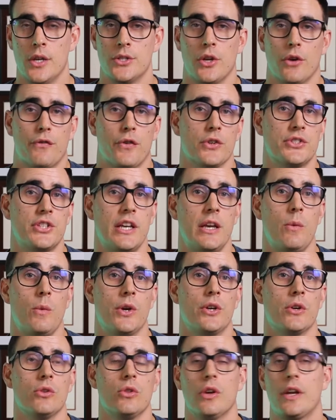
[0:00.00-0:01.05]
So firstly,
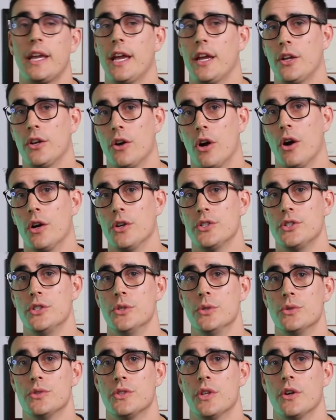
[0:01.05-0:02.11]
when you're looking at your
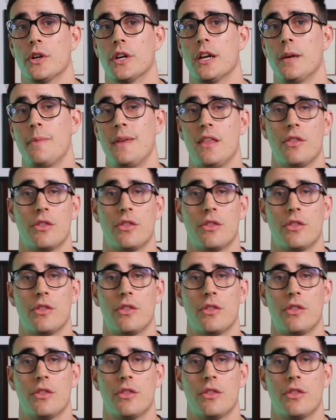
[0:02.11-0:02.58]
RSUs, there are going to be